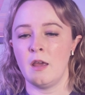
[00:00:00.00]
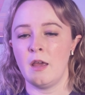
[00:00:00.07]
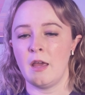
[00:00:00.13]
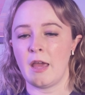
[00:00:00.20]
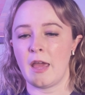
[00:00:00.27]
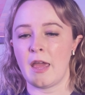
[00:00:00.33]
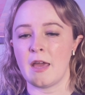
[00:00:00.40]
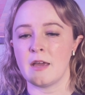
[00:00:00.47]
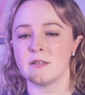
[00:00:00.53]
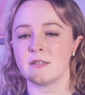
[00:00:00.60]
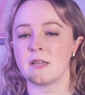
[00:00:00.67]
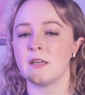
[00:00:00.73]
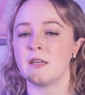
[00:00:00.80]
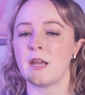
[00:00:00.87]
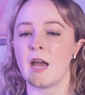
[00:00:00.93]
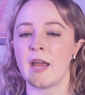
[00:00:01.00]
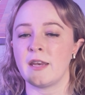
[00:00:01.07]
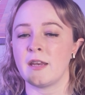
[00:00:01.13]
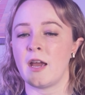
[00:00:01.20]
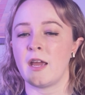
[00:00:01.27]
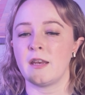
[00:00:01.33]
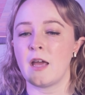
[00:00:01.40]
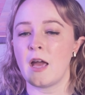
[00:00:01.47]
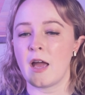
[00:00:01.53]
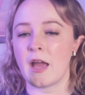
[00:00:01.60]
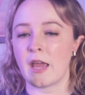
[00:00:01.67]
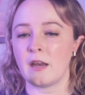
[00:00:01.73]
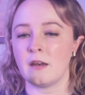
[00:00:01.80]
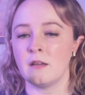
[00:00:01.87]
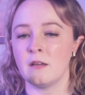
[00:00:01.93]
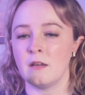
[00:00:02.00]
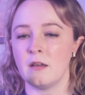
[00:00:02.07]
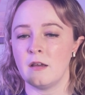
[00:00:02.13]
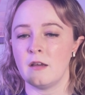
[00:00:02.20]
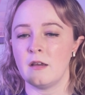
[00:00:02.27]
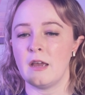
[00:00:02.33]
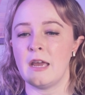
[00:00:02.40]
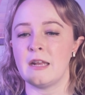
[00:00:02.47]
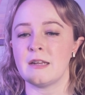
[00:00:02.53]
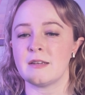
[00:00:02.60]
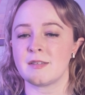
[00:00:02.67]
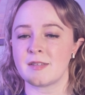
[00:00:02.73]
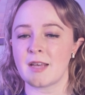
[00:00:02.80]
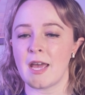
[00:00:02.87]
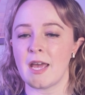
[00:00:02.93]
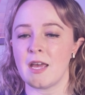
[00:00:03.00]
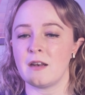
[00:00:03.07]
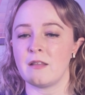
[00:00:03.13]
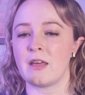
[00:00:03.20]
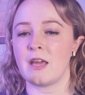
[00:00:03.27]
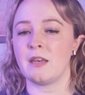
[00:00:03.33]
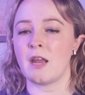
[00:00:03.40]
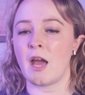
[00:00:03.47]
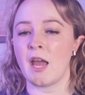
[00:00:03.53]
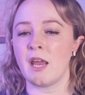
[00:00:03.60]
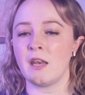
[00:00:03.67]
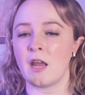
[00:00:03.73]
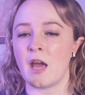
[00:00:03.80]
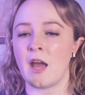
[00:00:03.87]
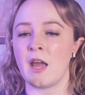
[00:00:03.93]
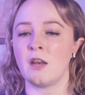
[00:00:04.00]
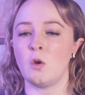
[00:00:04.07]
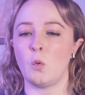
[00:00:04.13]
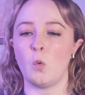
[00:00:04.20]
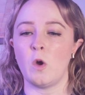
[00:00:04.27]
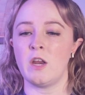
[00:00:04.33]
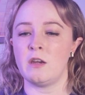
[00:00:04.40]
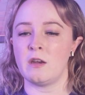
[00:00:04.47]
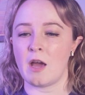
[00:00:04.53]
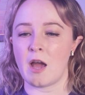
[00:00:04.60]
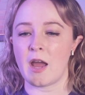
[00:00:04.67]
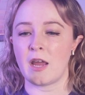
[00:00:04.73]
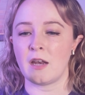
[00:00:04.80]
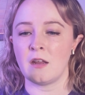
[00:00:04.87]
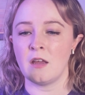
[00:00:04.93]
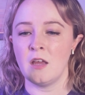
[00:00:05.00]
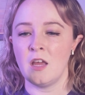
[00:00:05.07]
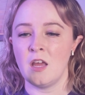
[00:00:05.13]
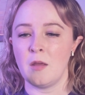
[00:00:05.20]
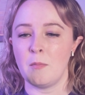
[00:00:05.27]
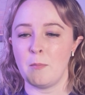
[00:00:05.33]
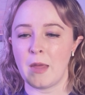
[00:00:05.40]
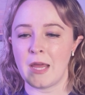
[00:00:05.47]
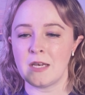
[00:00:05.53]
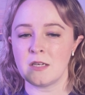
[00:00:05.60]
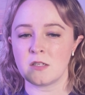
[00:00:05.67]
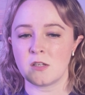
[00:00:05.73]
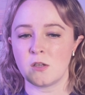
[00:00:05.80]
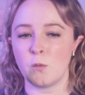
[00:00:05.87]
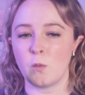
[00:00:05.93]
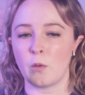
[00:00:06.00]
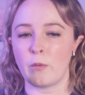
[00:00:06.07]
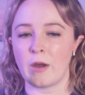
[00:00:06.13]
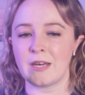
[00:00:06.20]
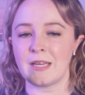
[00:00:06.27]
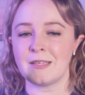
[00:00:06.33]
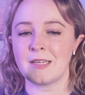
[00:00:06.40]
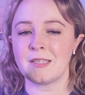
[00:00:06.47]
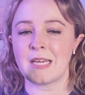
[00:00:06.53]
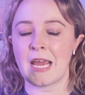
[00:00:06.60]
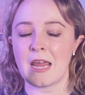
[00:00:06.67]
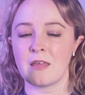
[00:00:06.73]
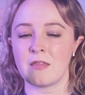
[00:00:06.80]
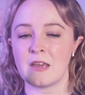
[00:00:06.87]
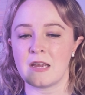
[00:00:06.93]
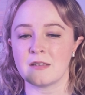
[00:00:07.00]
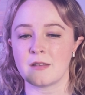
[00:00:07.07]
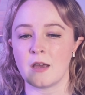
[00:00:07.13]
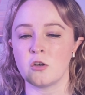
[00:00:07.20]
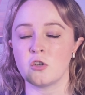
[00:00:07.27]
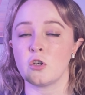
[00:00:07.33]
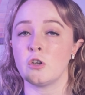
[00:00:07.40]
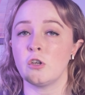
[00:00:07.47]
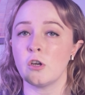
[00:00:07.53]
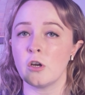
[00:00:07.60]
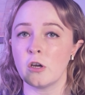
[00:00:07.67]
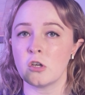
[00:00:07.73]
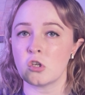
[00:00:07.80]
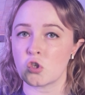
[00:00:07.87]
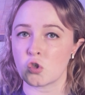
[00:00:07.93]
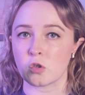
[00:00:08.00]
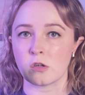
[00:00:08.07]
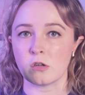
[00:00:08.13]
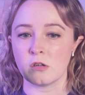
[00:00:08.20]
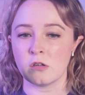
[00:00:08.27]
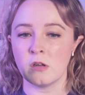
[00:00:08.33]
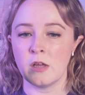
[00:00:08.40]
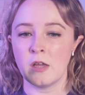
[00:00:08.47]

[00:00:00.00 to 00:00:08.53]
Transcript: and 999, and it said that 9919 meant you were ready to take things under your control,